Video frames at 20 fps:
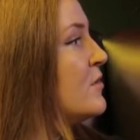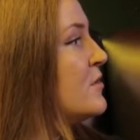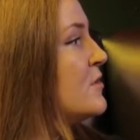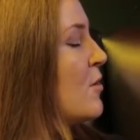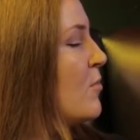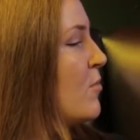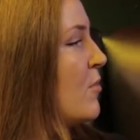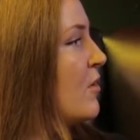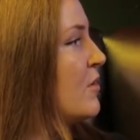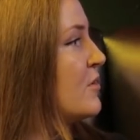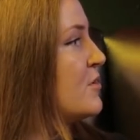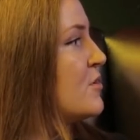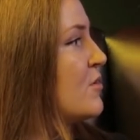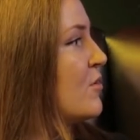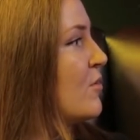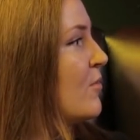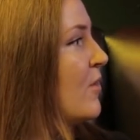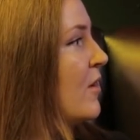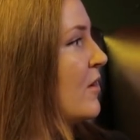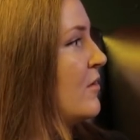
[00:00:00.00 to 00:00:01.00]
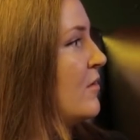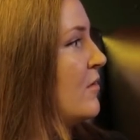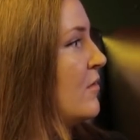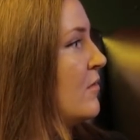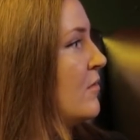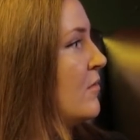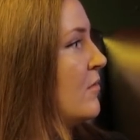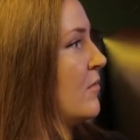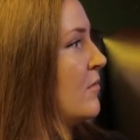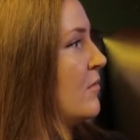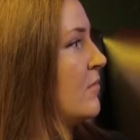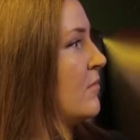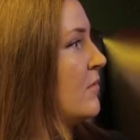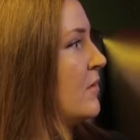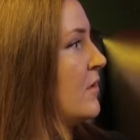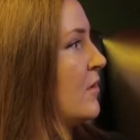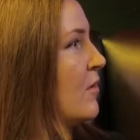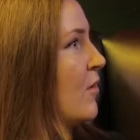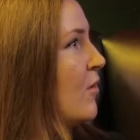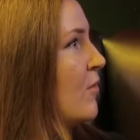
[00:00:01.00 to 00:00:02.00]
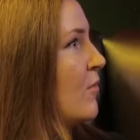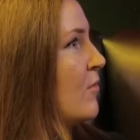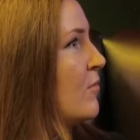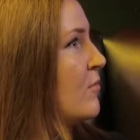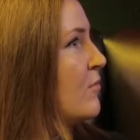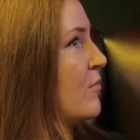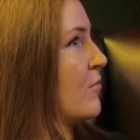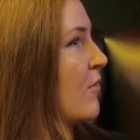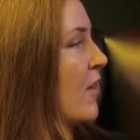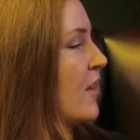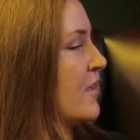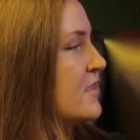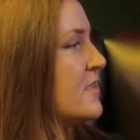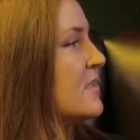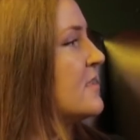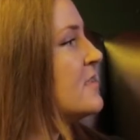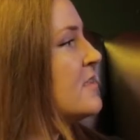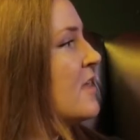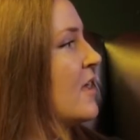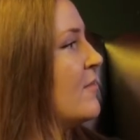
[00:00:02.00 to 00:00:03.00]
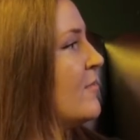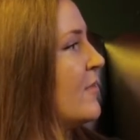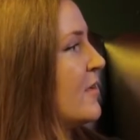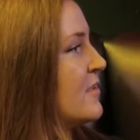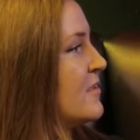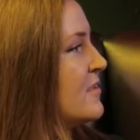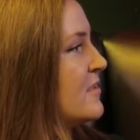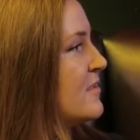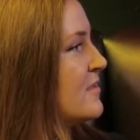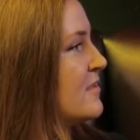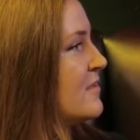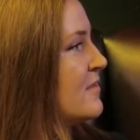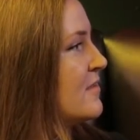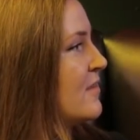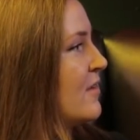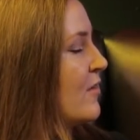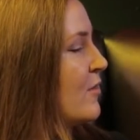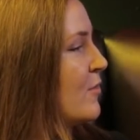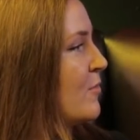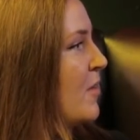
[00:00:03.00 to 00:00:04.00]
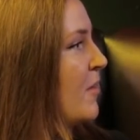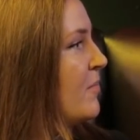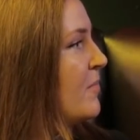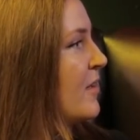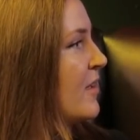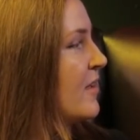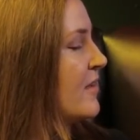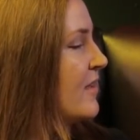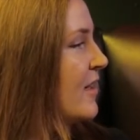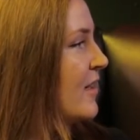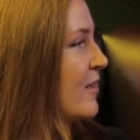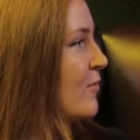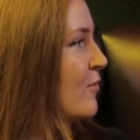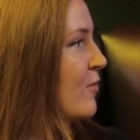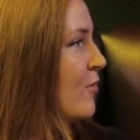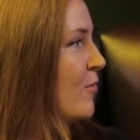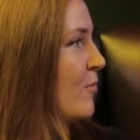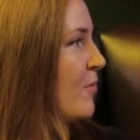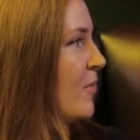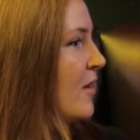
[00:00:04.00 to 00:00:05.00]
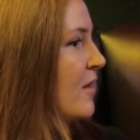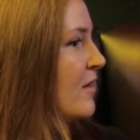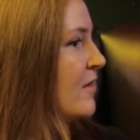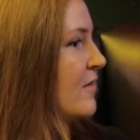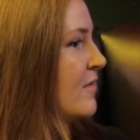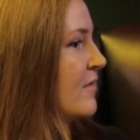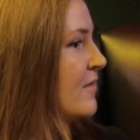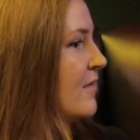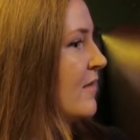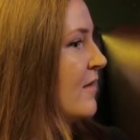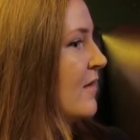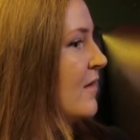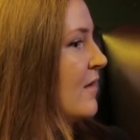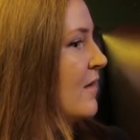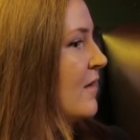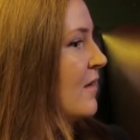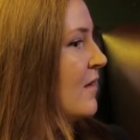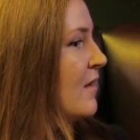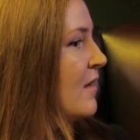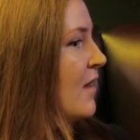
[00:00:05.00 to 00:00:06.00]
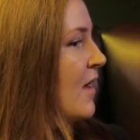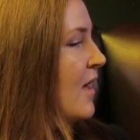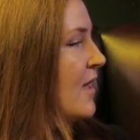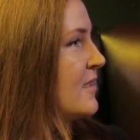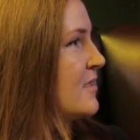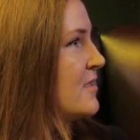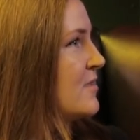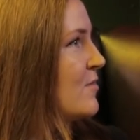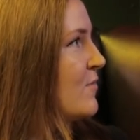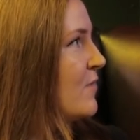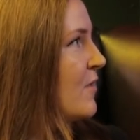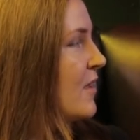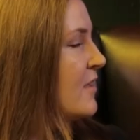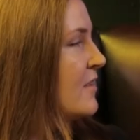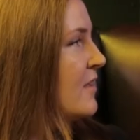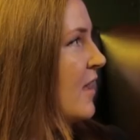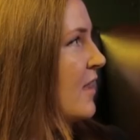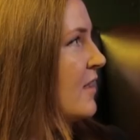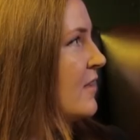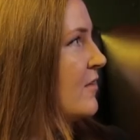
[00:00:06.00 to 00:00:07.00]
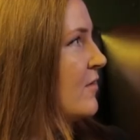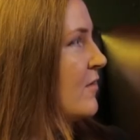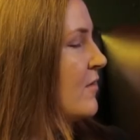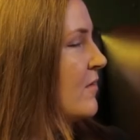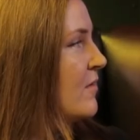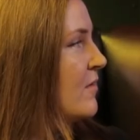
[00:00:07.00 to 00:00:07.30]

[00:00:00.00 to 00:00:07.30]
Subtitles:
a subculture when you know, dress the same as the other people in that group and stuff like that. And